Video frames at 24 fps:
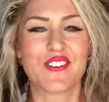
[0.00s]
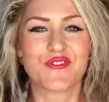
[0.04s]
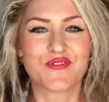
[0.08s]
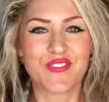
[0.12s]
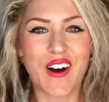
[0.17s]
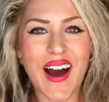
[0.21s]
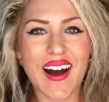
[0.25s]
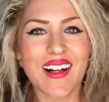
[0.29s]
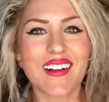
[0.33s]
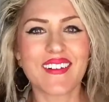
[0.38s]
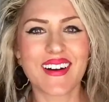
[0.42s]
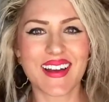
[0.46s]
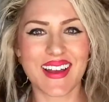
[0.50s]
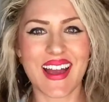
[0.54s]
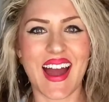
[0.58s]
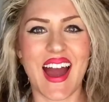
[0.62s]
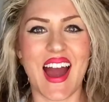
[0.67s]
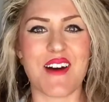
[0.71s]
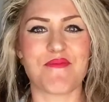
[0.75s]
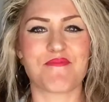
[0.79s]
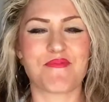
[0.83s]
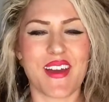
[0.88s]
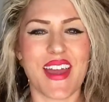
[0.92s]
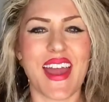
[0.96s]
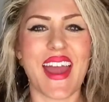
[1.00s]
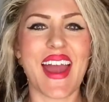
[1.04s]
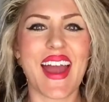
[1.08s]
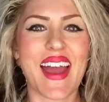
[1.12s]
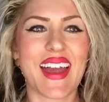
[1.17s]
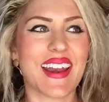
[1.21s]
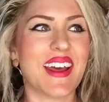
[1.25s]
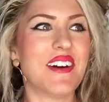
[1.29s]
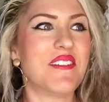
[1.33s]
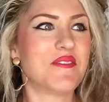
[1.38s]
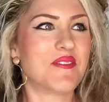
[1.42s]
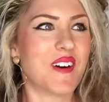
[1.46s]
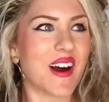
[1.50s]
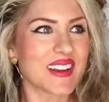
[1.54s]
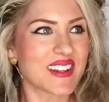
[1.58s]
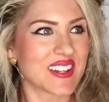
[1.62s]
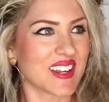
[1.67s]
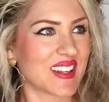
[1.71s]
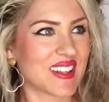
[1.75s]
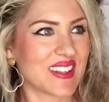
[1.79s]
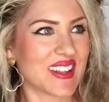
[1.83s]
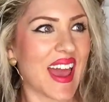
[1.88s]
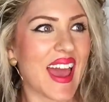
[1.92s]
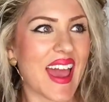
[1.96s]
following up and what
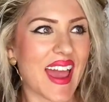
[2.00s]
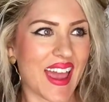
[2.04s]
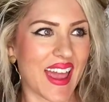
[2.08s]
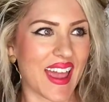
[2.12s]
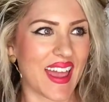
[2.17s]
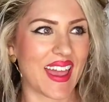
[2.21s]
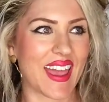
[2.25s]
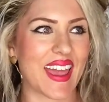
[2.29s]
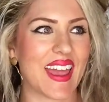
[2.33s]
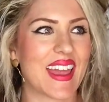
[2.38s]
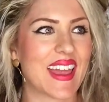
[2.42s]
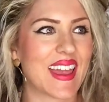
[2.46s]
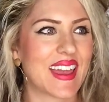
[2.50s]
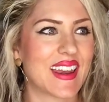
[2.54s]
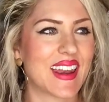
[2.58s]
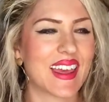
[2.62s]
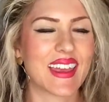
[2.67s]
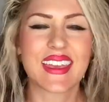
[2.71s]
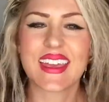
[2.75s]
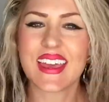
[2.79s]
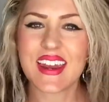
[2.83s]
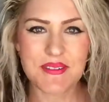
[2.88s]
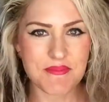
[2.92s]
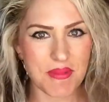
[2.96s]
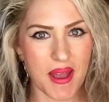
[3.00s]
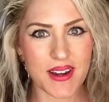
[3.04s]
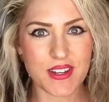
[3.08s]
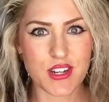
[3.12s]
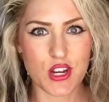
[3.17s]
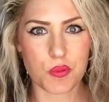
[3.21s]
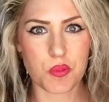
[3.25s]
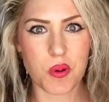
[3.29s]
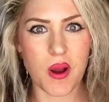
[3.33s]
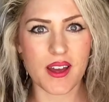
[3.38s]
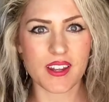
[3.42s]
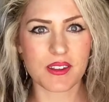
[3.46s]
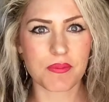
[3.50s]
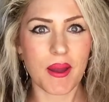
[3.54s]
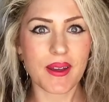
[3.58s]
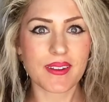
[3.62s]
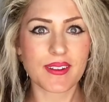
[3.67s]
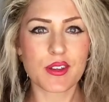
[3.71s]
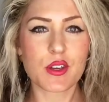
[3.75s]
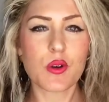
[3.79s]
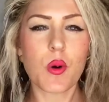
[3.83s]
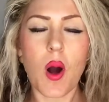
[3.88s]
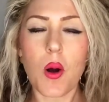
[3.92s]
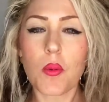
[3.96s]
to say in getting back to your prospects
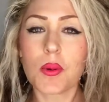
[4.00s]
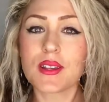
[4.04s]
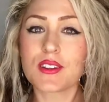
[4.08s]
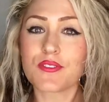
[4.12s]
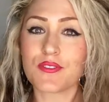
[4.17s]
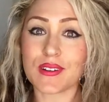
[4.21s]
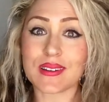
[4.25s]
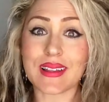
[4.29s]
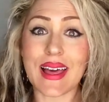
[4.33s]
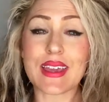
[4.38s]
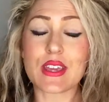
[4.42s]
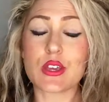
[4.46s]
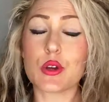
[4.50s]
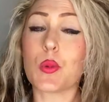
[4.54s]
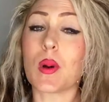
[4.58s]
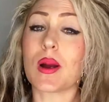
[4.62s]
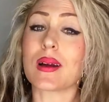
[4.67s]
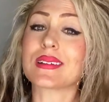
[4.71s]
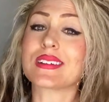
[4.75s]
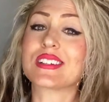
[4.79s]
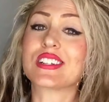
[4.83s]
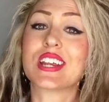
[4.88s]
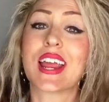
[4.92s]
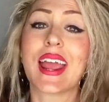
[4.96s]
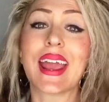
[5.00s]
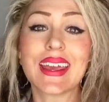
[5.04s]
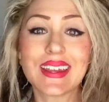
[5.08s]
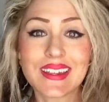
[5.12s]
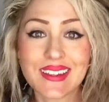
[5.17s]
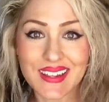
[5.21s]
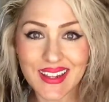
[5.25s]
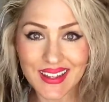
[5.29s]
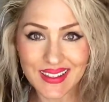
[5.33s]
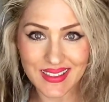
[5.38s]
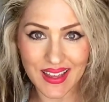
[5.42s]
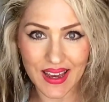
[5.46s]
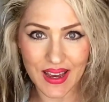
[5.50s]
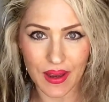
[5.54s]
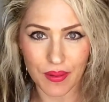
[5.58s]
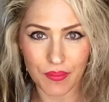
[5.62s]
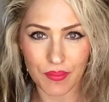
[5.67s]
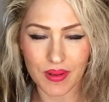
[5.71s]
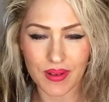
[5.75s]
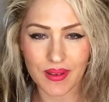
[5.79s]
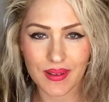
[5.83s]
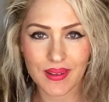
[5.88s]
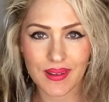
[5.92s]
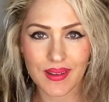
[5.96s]
and you always feel like you are chasing
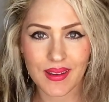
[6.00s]
them,